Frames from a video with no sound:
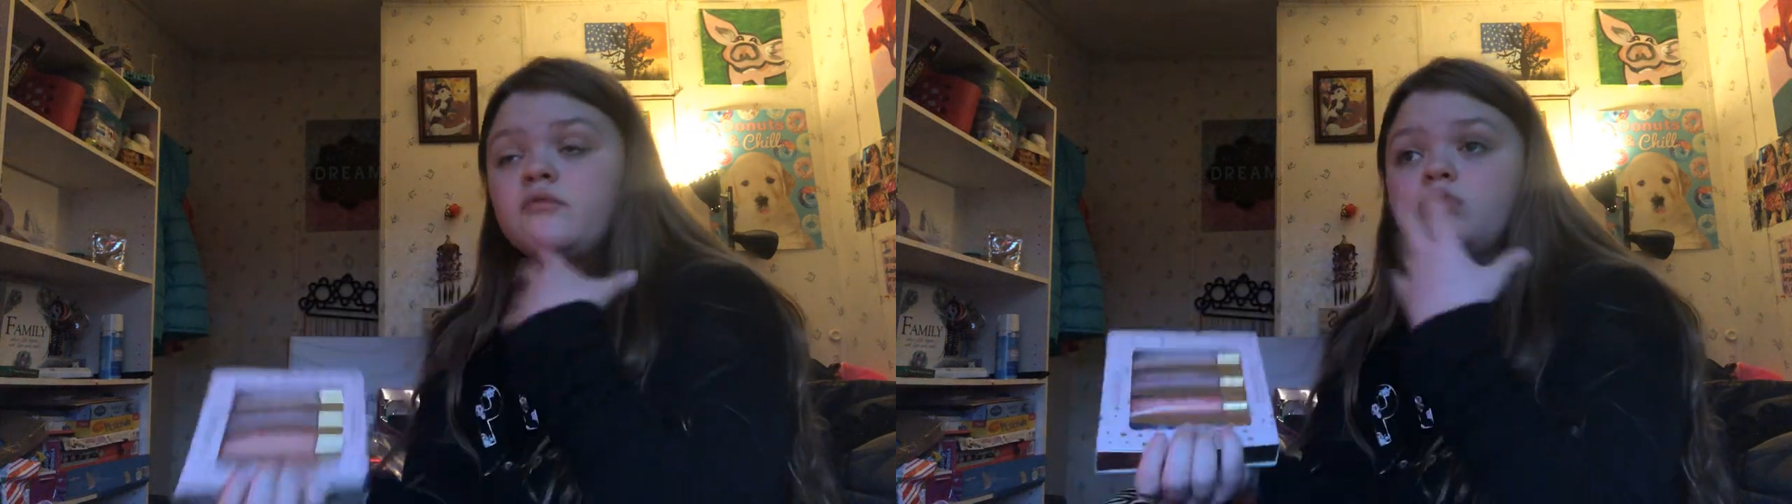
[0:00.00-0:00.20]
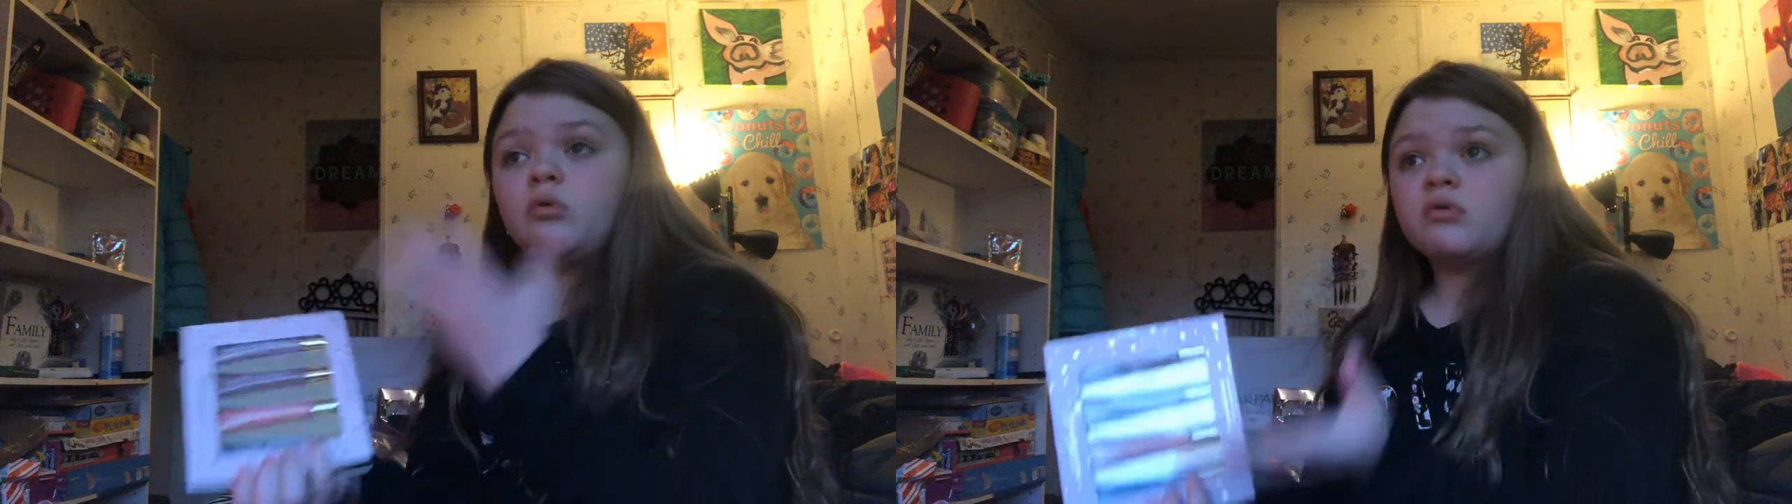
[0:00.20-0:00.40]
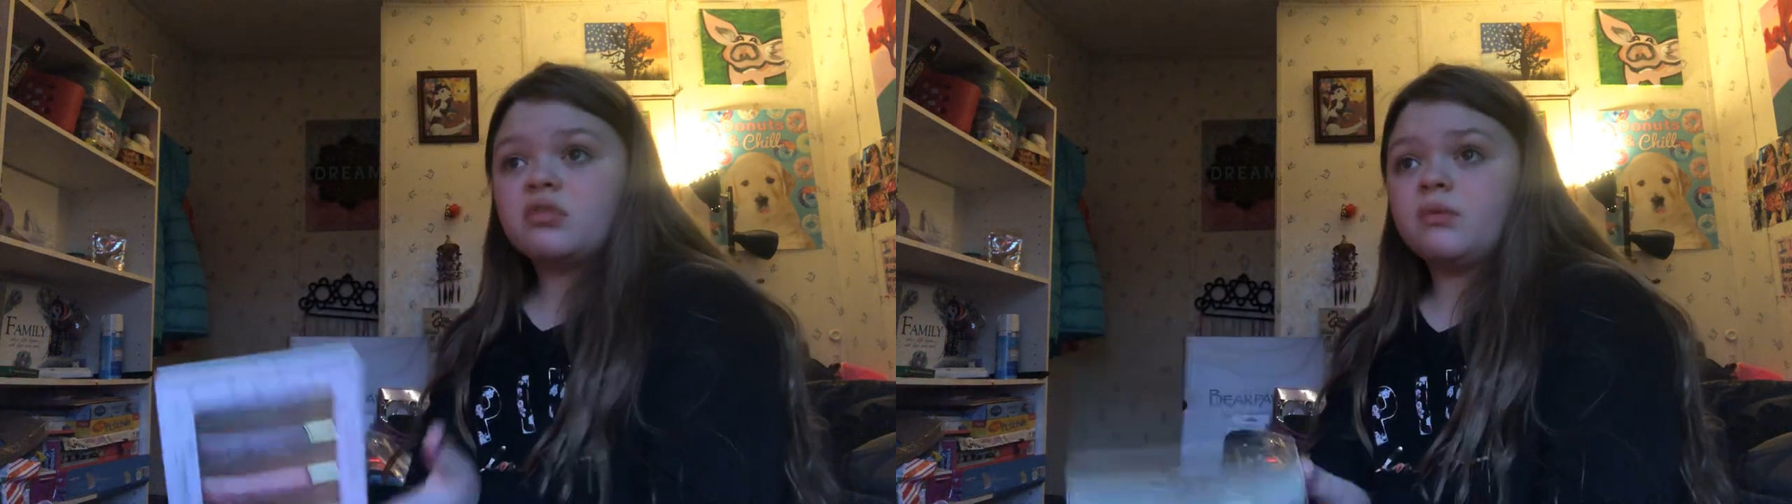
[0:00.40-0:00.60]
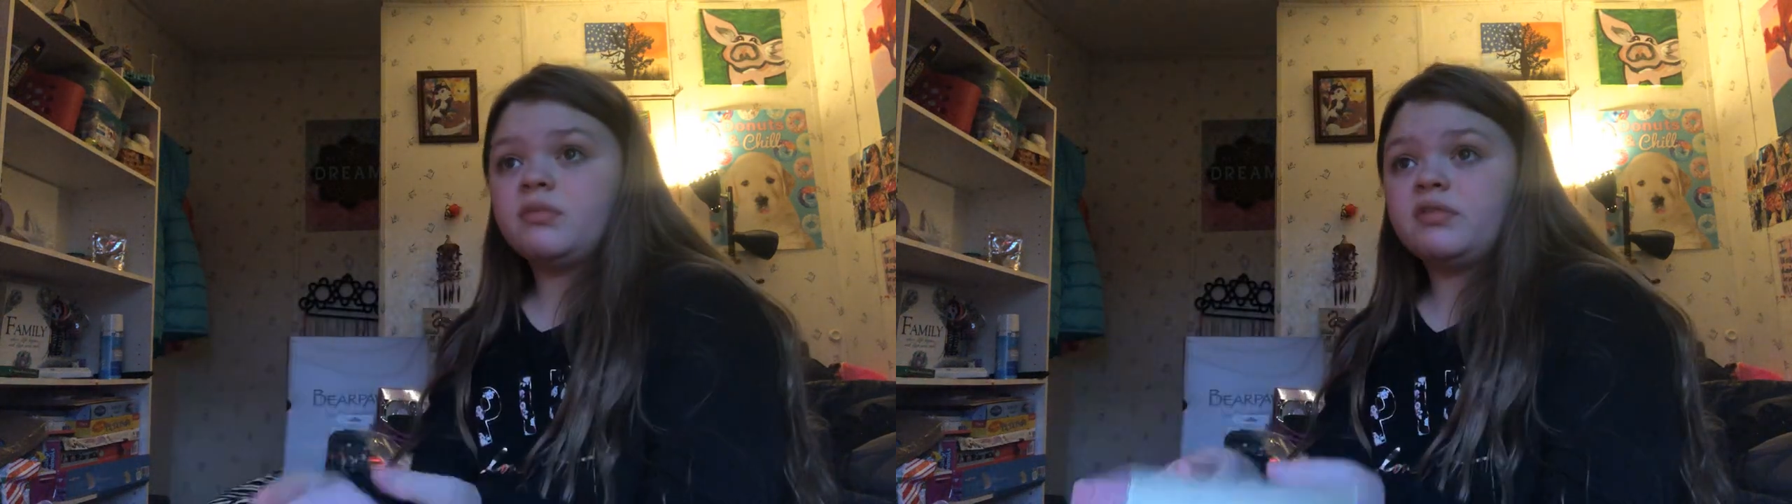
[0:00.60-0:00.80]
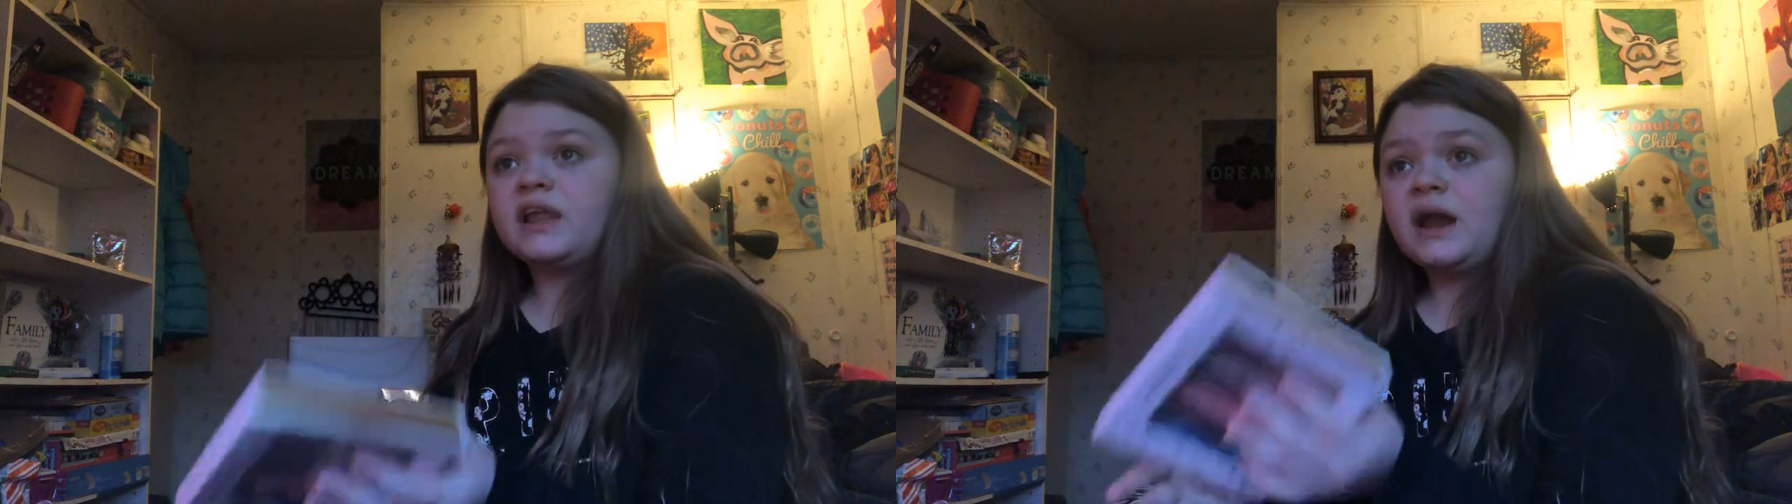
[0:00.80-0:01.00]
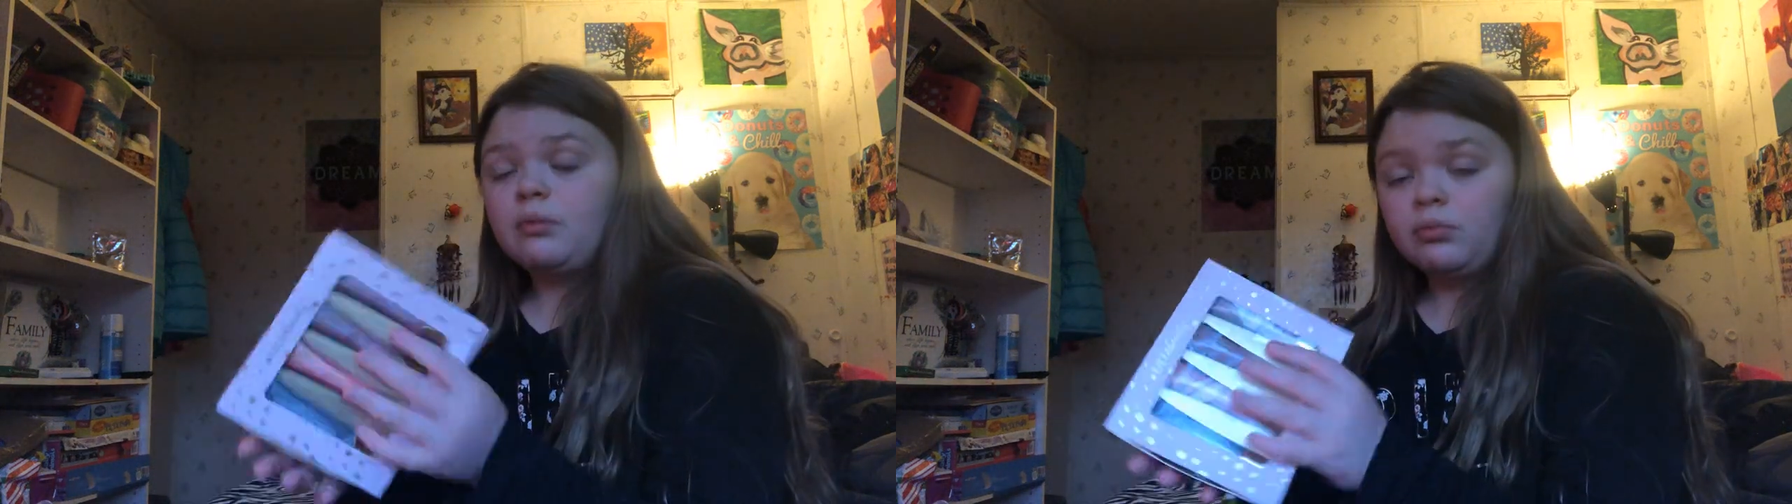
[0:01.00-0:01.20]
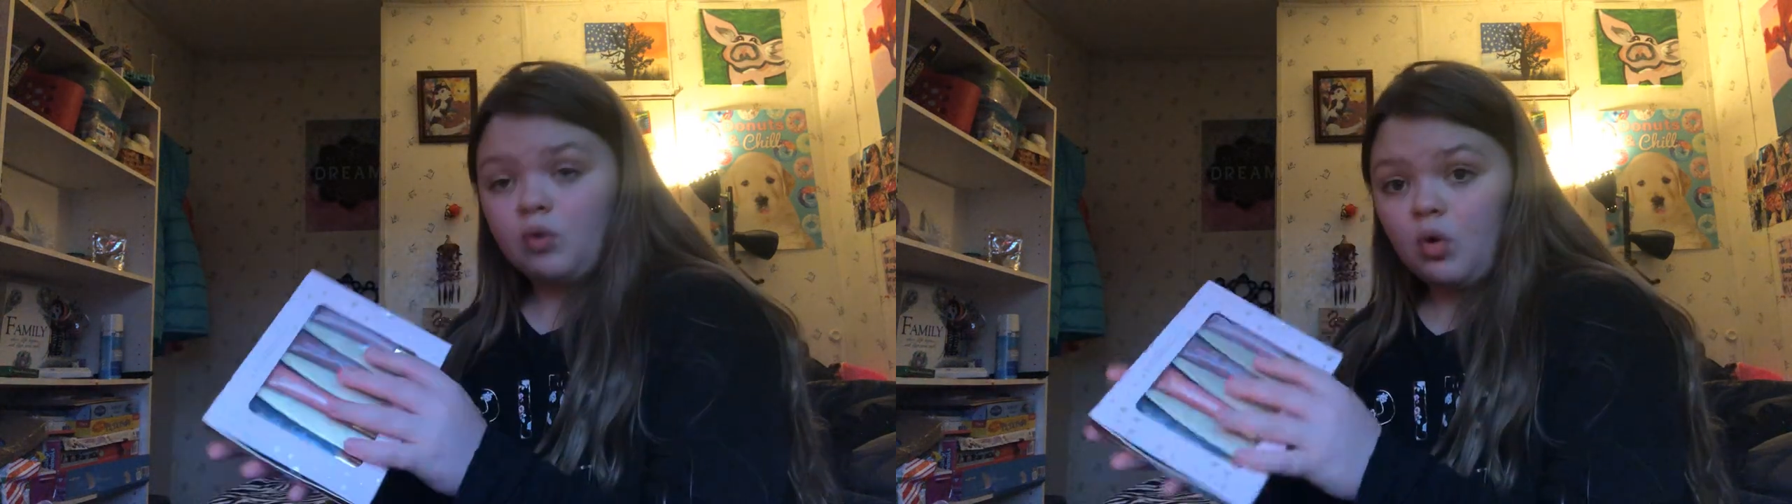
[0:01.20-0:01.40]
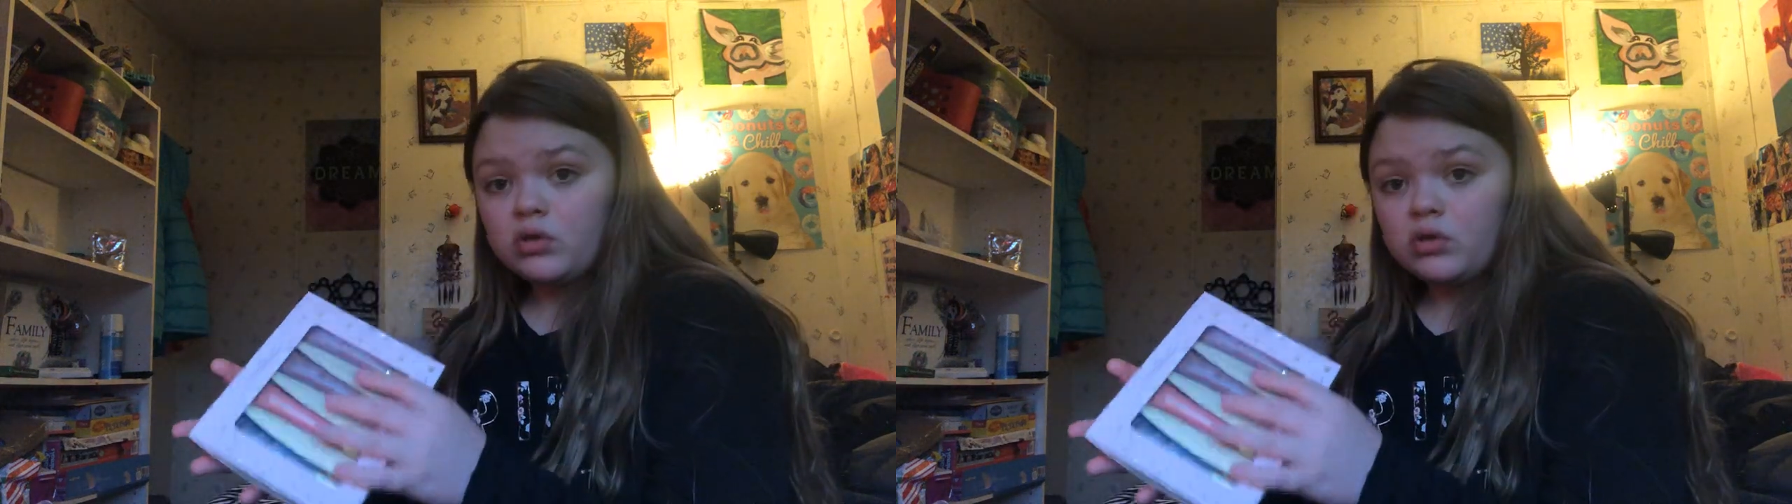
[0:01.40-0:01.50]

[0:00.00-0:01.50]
towards something that I'm going